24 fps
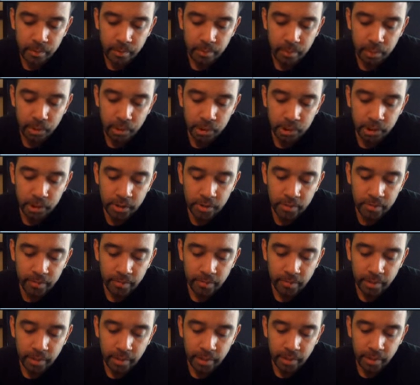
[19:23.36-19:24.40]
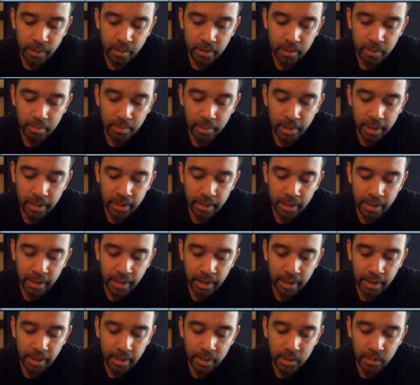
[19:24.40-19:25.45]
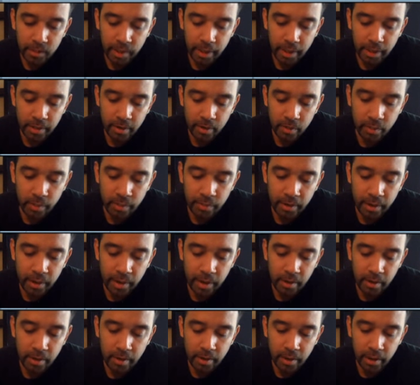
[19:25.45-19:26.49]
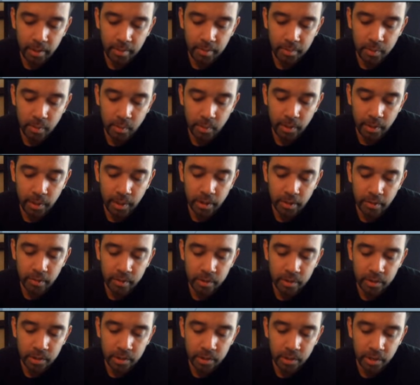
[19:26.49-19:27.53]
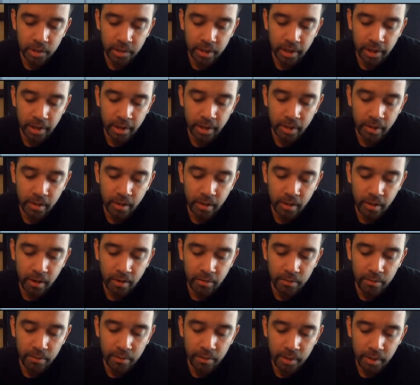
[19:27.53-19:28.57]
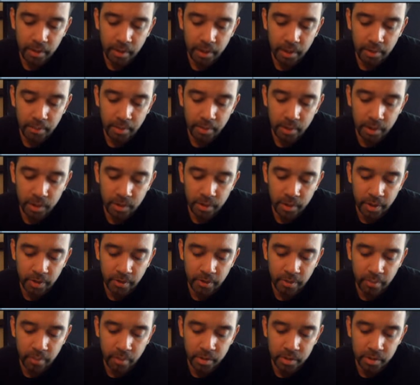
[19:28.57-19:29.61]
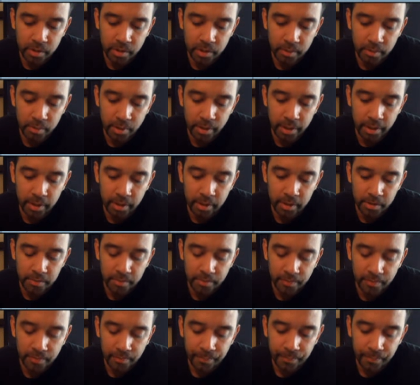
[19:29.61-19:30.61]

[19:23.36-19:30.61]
You push it in to supply the trailer with air and pull it out to shut the air off and put the trailer emergency brakes.